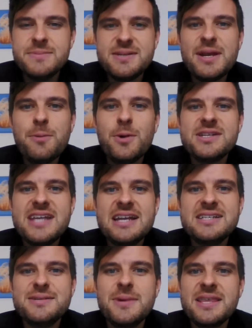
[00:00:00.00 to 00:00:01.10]
Somebody once
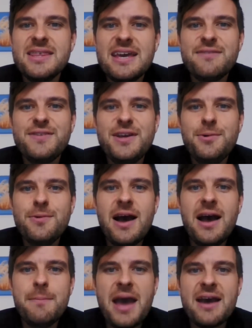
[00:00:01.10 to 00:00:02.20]
said to me that if you
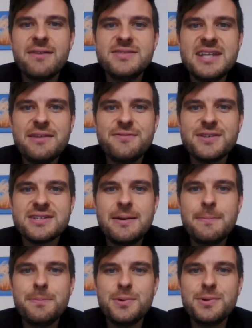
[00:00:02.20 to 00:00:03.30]
have, say, for
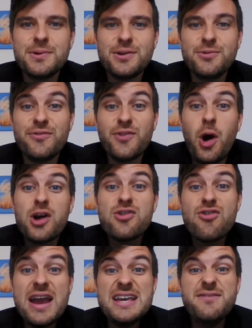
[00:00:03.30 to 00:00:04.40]
example, you've got a
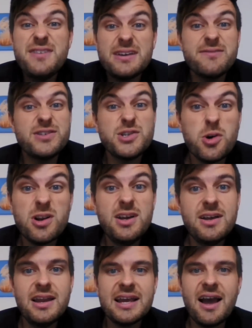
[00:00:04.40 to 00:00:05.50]
craving for
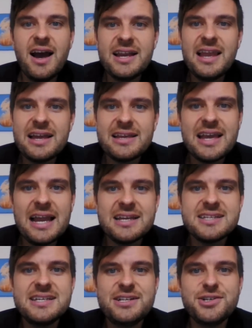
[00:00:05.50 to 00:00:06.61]
chocolate, like I like
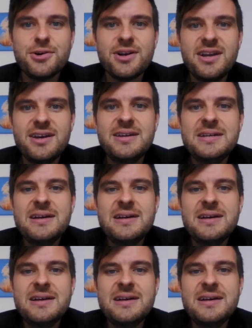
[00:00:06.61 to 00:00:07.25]
Galaxy chocolate,